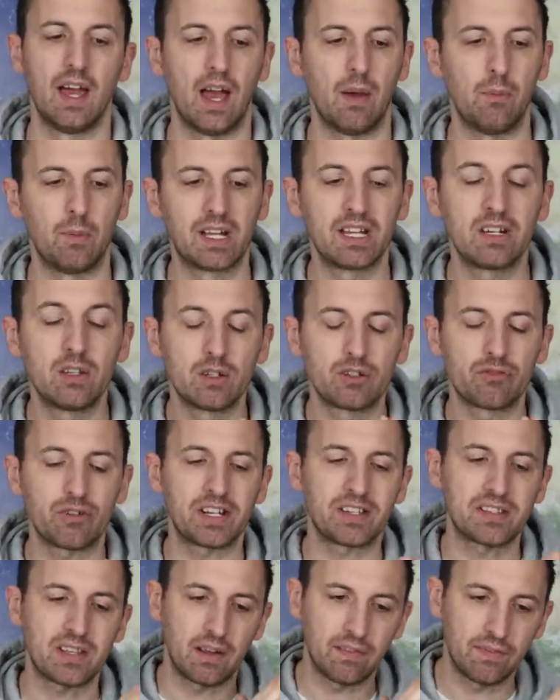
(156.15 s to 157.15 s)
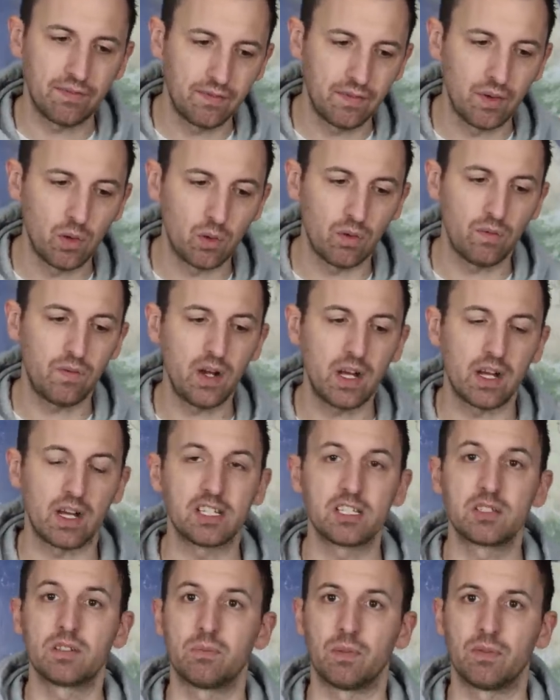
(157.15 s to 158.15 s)
and we're going to address that
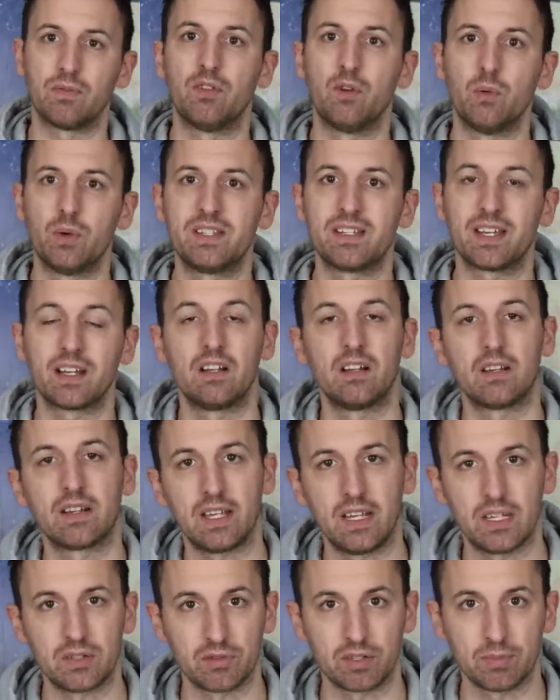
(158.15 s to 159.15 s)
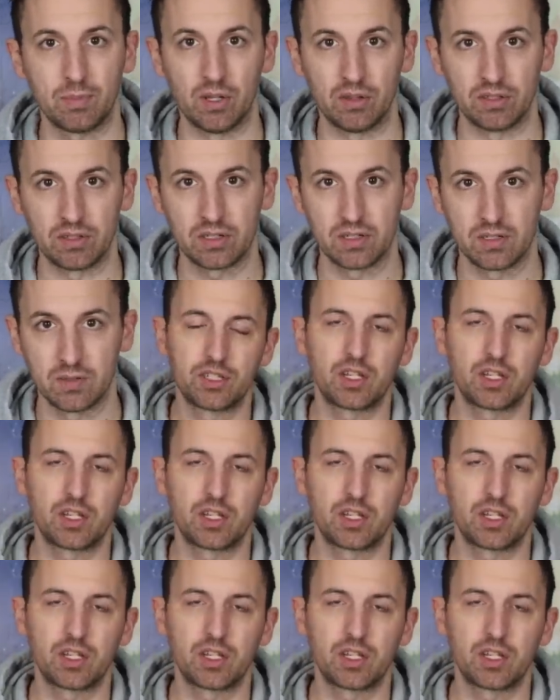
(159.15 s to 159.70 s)
first before we take a look at his response.